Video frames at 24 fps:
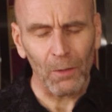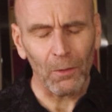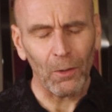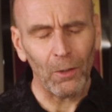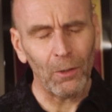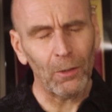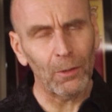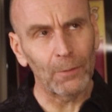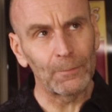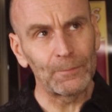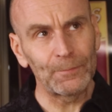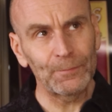
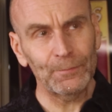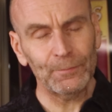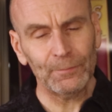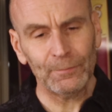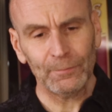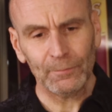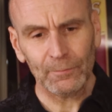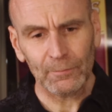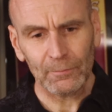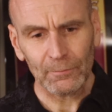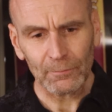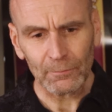Oh,
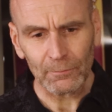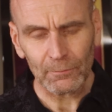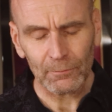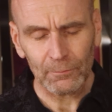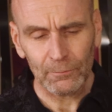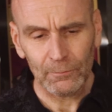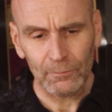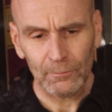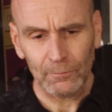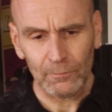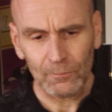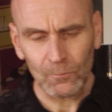
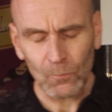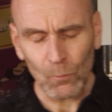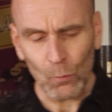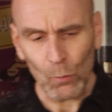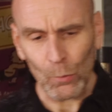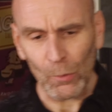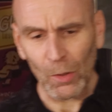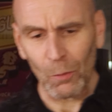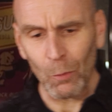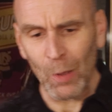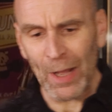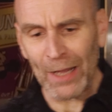
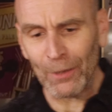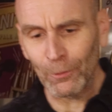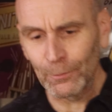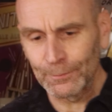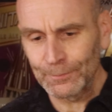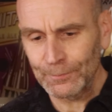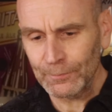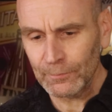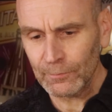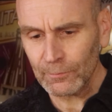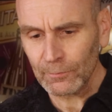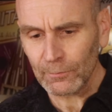wow.